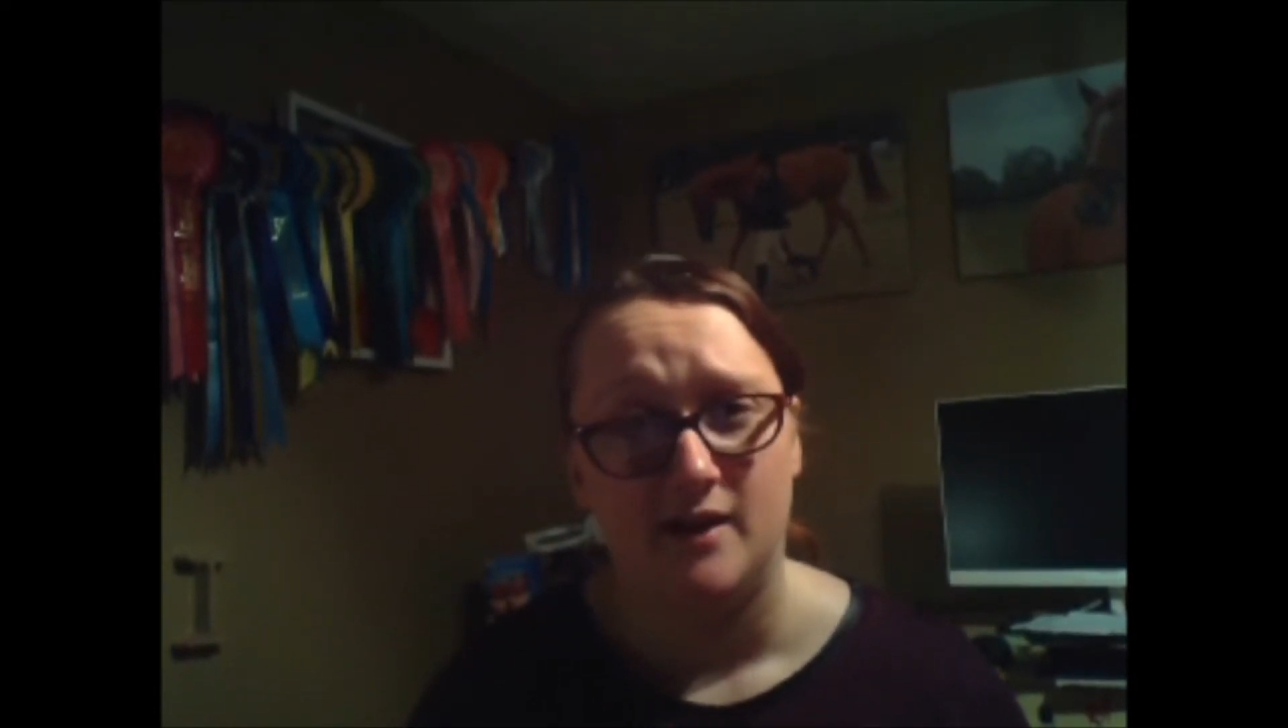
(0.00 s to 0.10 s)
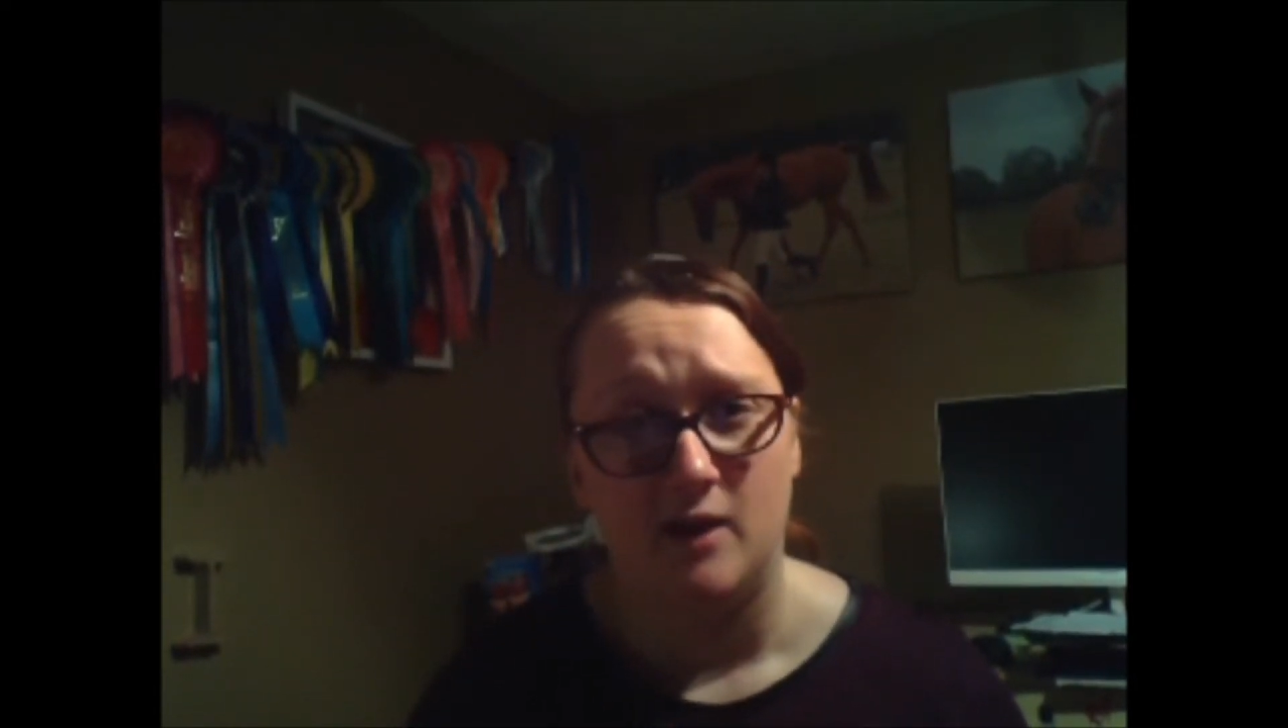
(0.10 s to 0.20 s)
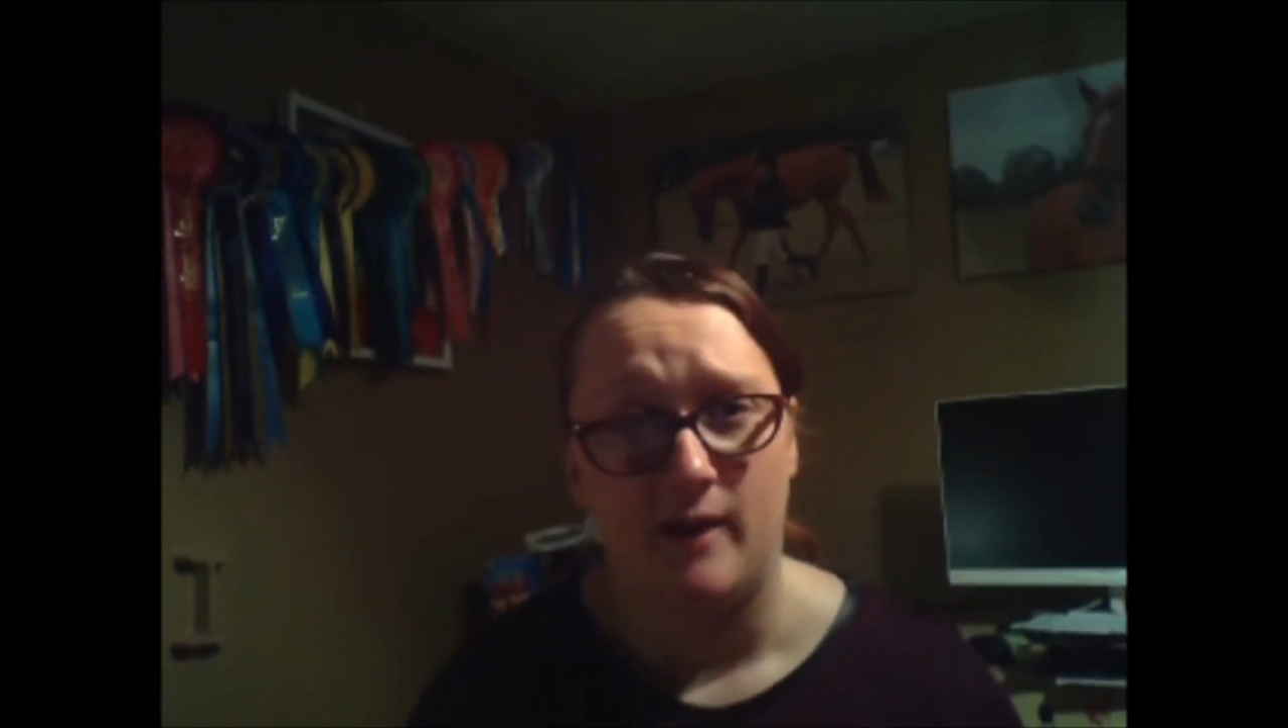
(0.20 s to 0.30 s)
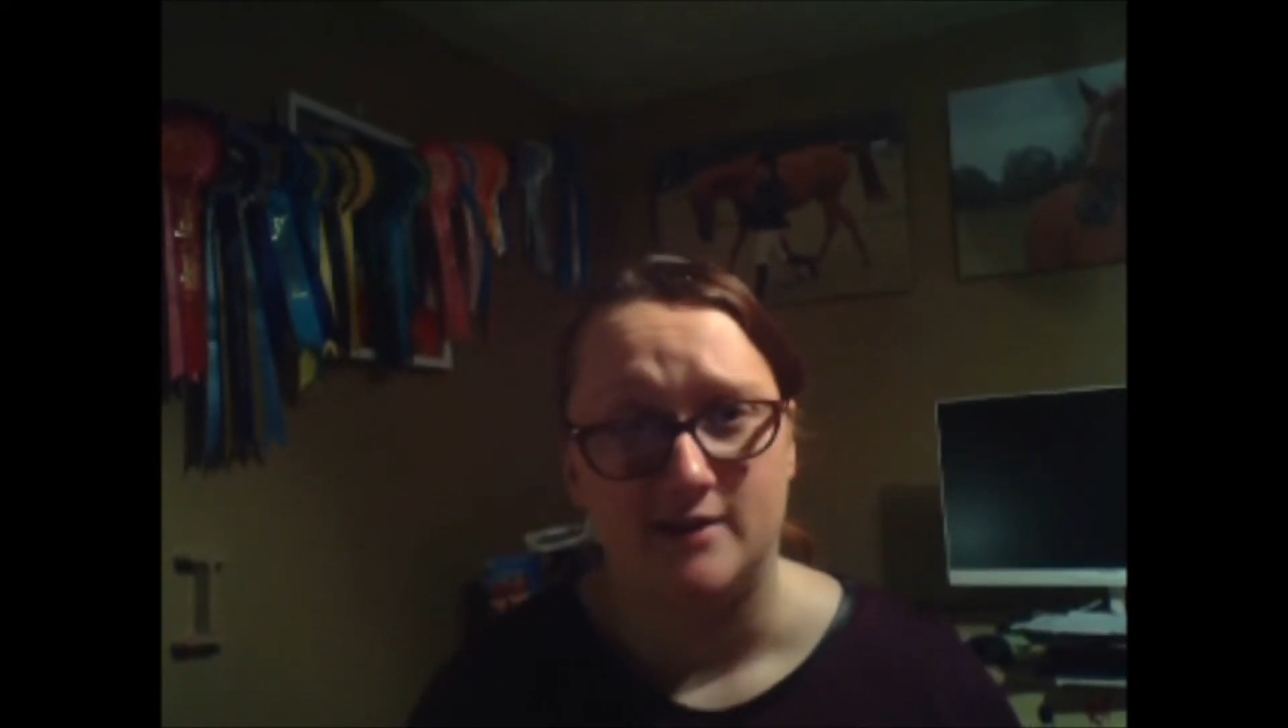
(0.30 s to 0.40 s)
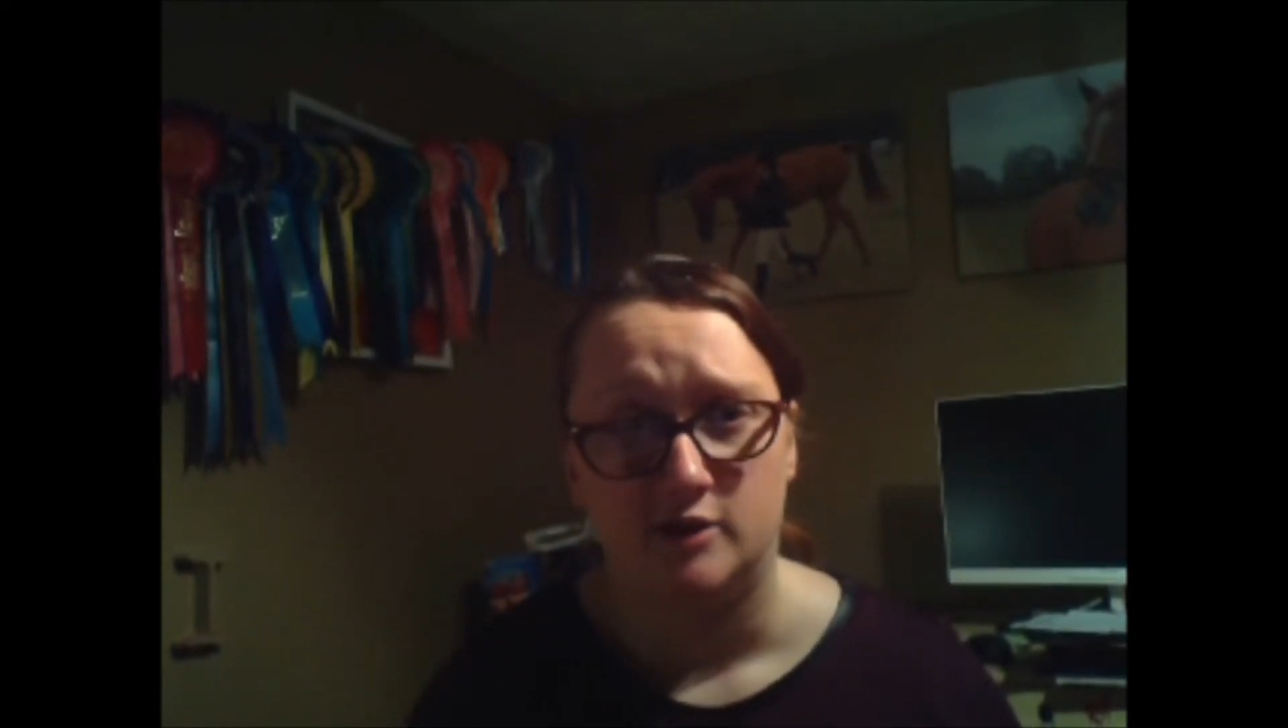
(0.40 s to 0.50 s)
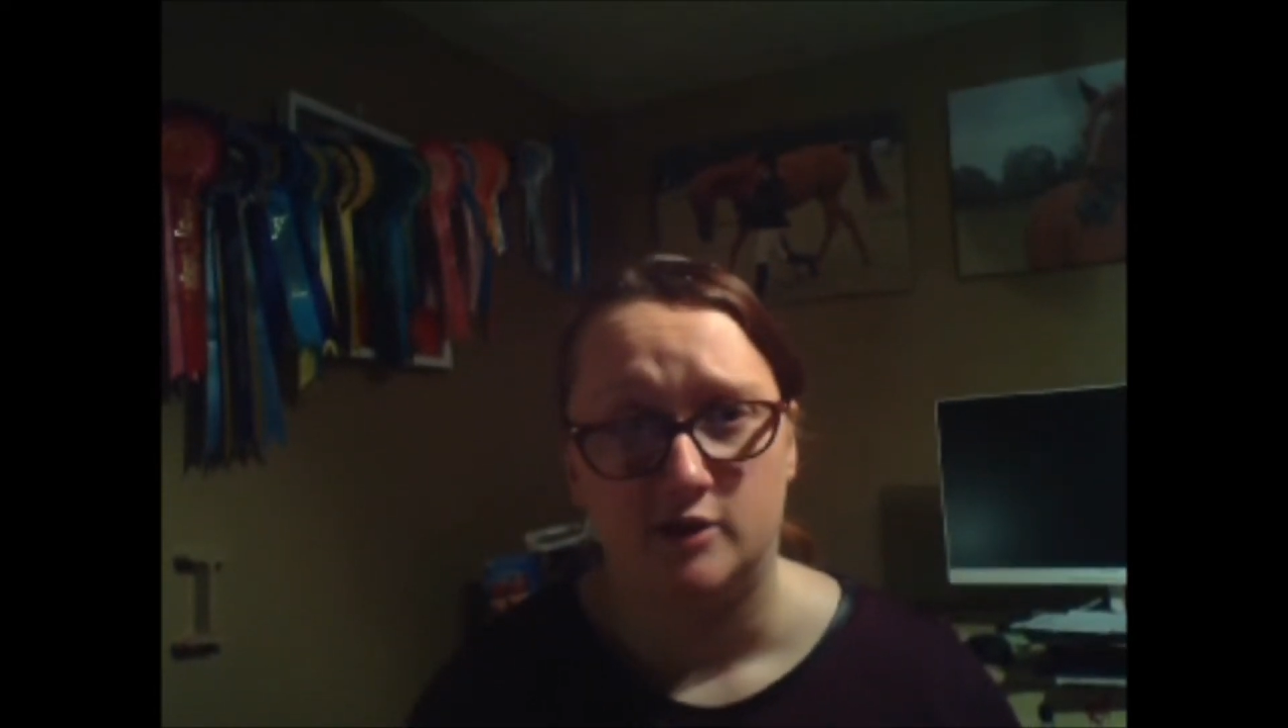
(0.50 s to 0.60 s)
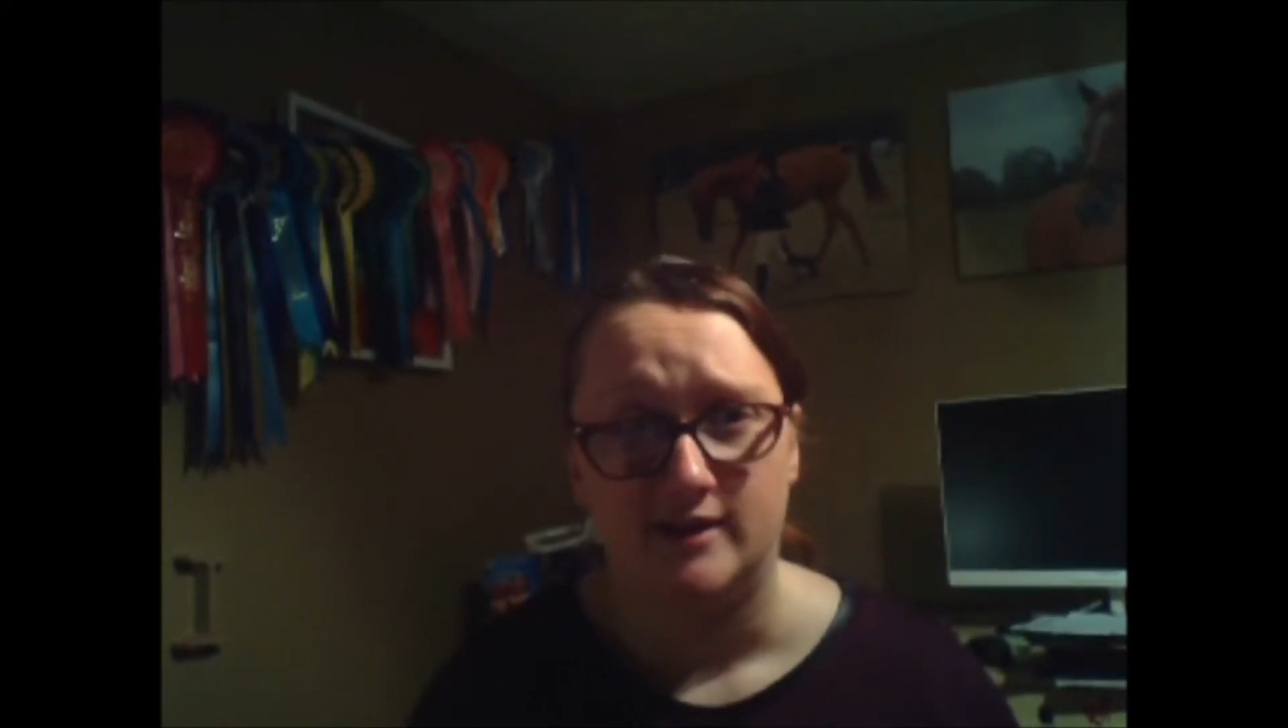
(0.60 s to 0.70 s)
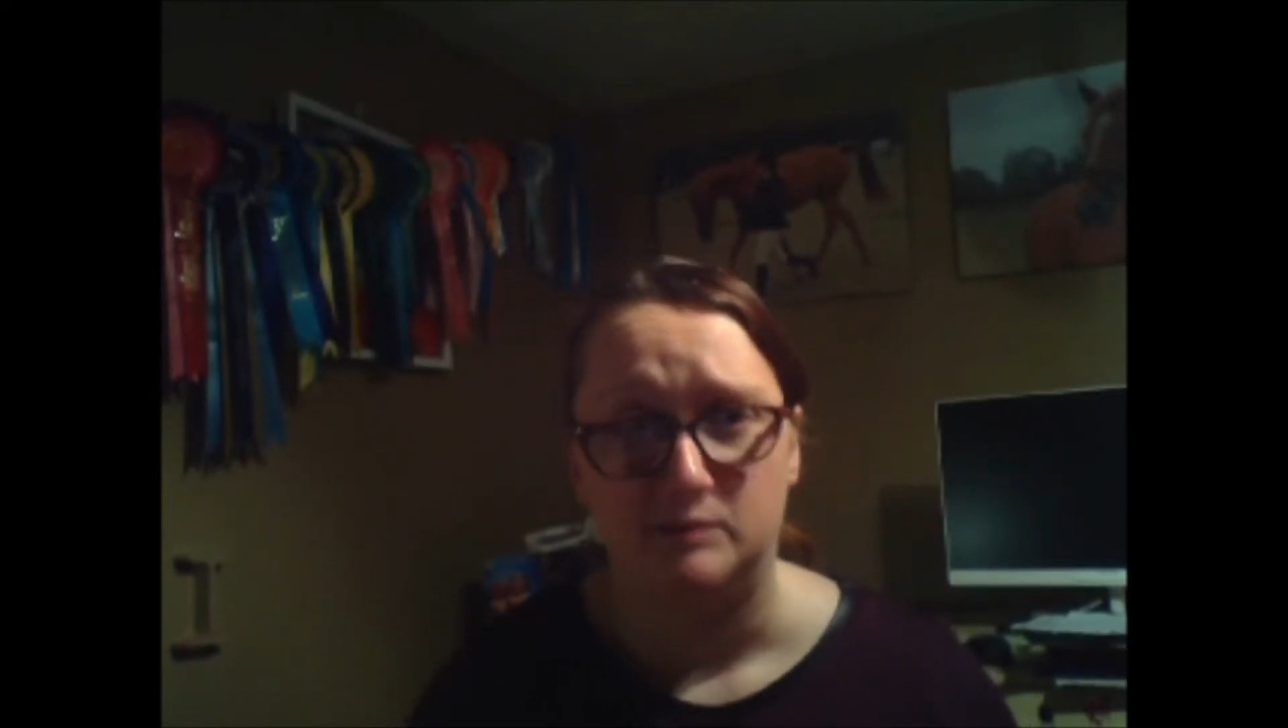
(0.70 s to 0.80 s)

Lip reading: we had to create a